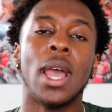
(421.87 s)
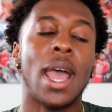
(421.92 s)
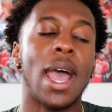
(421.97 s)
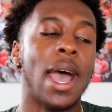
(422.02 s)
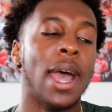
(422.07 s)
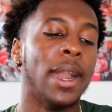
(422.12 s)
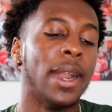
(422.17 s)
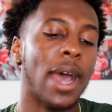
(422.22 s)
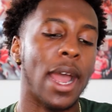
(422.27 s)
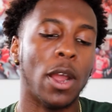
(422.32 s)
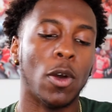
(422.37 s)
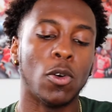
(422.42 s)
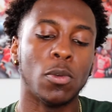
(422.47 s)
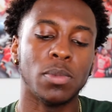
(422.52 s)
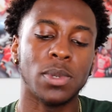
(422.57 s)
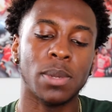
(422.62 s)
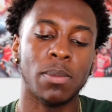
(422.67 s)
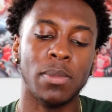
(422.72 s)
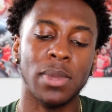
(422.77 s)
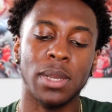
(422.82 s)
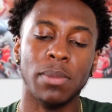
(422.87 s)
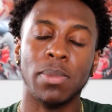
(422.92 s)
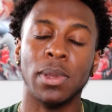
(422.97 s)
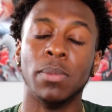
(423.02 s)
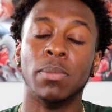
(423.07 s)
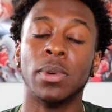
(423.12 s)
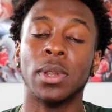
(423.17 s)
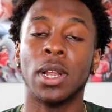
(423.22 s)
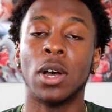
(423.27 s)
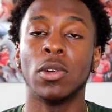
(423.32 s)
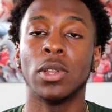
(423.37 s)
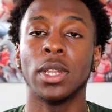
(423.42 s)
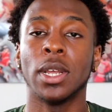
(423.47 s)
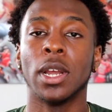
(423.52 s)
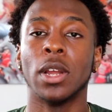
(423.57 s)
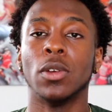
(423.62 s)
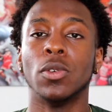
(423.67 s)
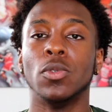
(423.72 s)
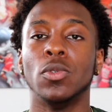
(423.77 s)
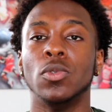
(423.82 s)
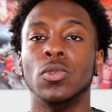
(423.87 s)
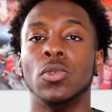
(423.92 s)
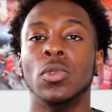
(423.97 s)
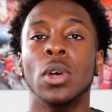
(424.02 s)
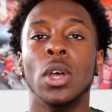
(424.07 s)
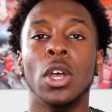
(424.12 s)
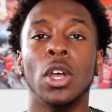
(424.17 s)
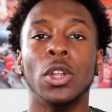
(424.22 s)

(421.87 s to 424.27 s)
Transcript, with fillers: And I hope to meet people out there who